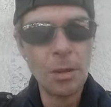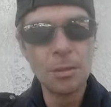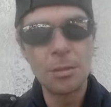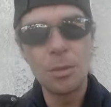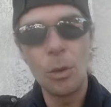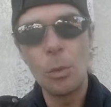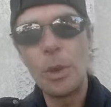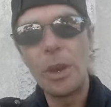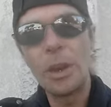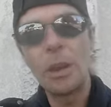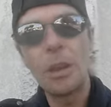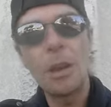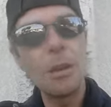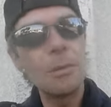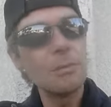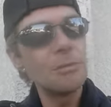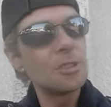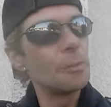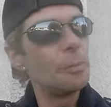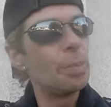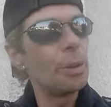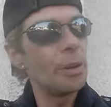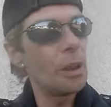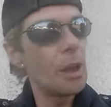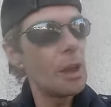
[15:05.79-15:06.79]
So when it comes
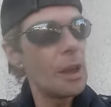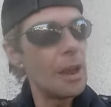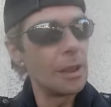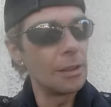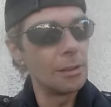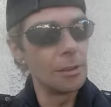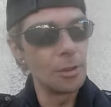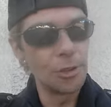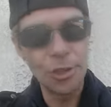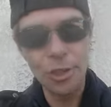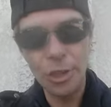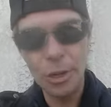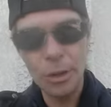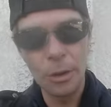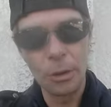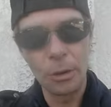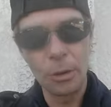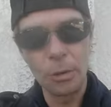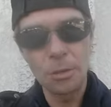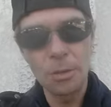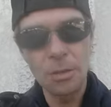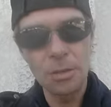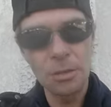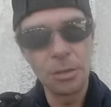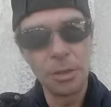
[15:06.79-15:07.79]
to playing the
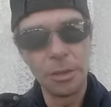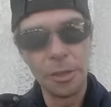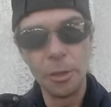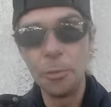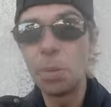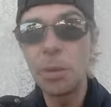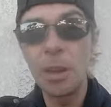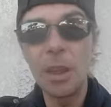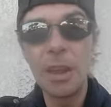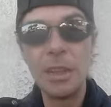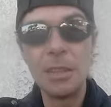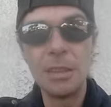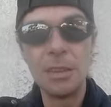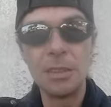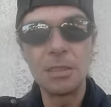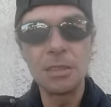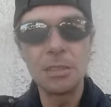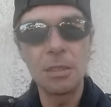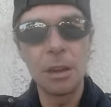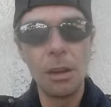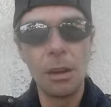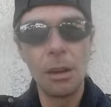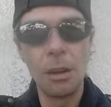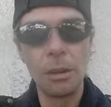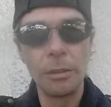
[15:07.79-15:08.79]
shows, and you play this
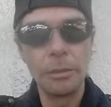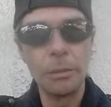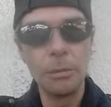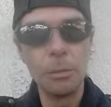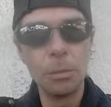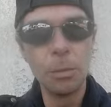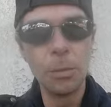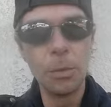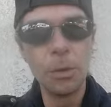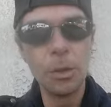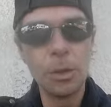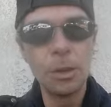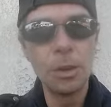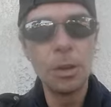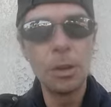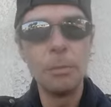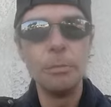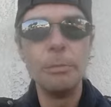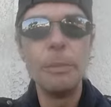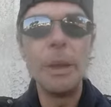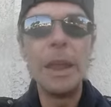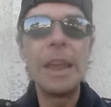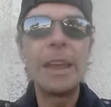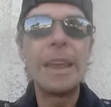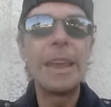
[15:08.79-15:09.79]
song,
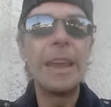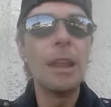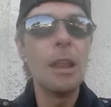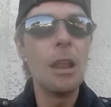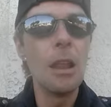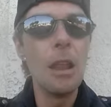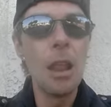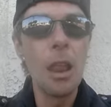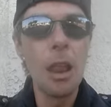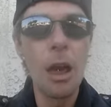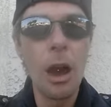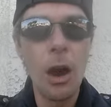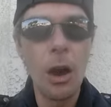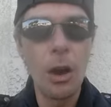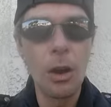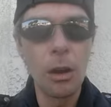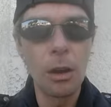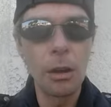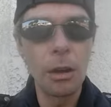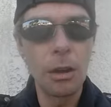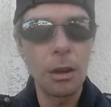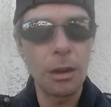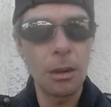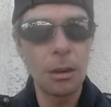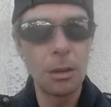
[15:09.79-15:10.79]
make it
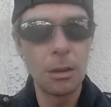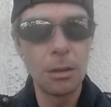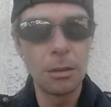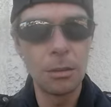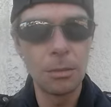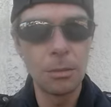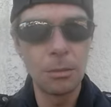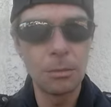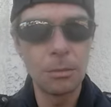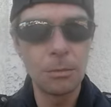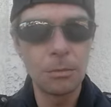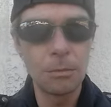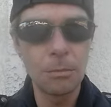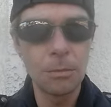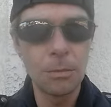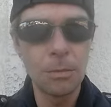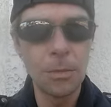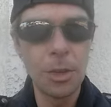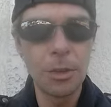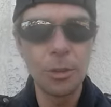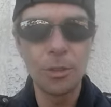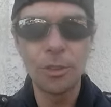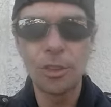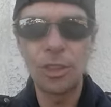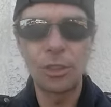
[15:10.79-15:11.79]
longer.
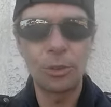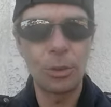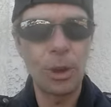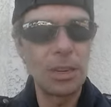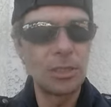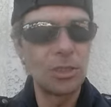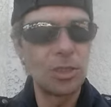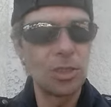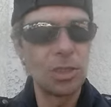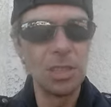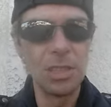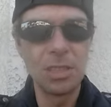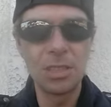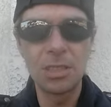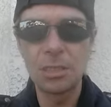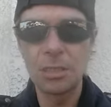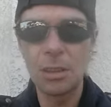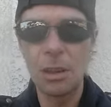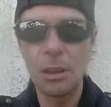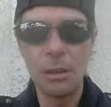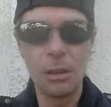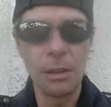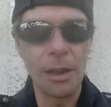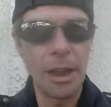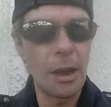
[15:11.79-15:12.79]
Stretch this
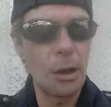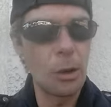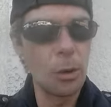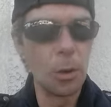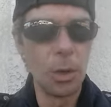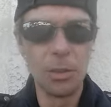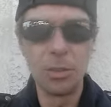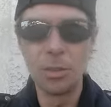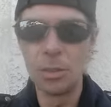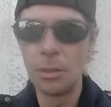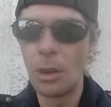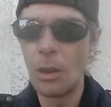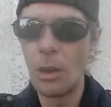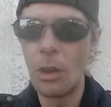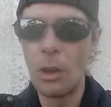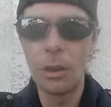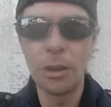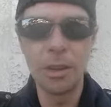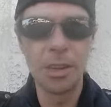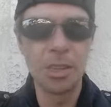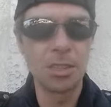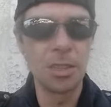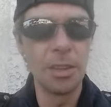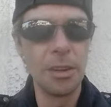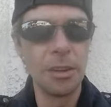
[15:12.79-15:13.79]
song out as
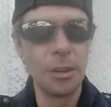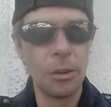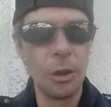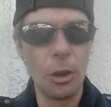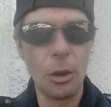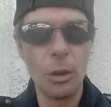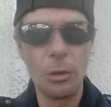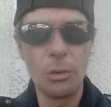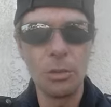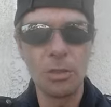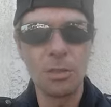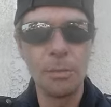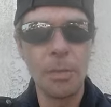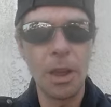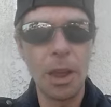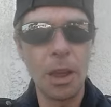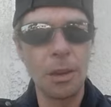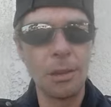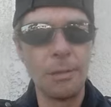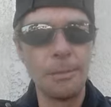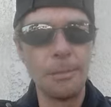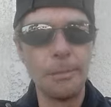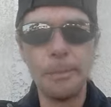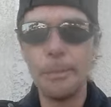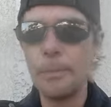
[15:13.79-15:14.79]
long as it goes,
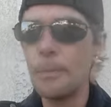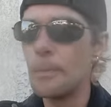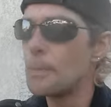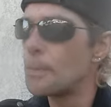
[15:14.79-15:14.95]
man.